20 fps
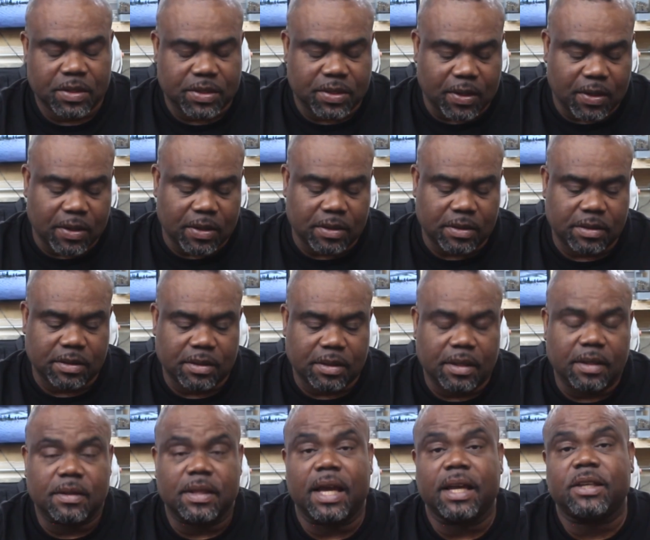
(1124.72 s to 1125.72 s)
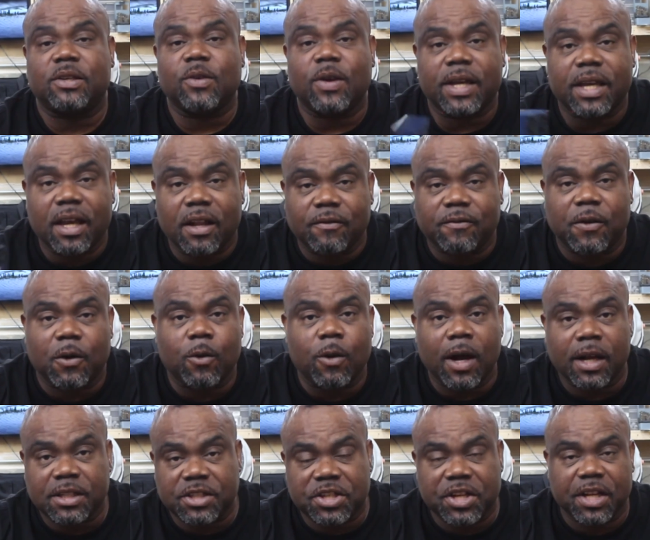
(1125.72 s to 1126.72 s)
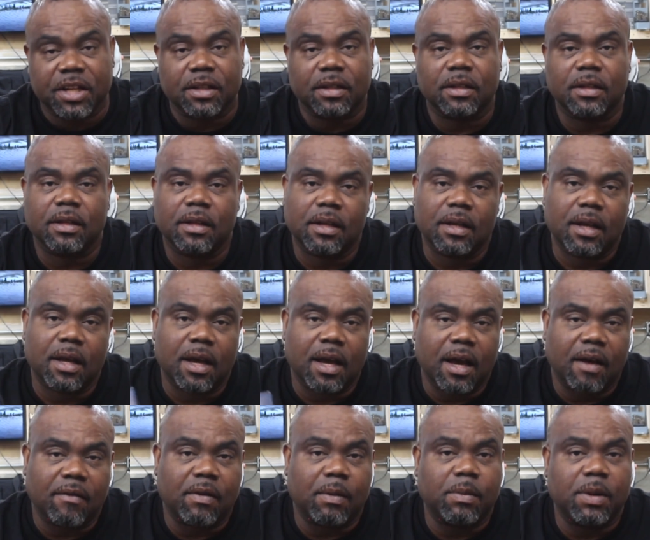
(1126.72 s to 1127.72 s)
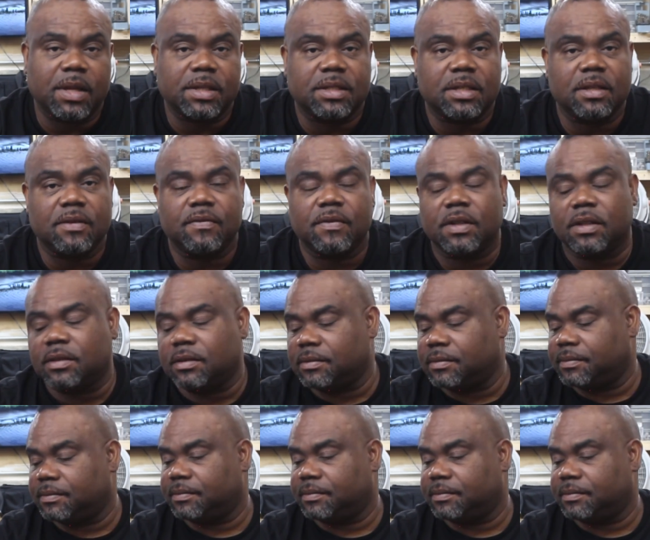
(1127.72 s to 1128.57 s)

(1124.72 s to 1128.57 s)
So, thank you again for watching. Have a blessed evening.